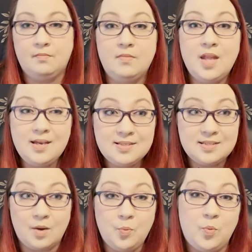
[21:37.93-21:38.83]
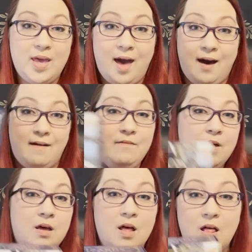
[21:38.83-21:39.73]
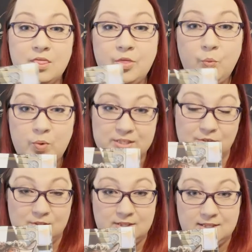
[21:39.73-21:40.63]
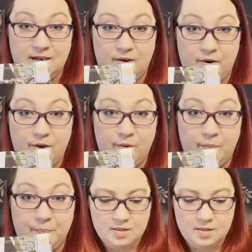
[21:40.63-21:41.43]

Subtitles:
Next up, we have the Wizard's Tarot.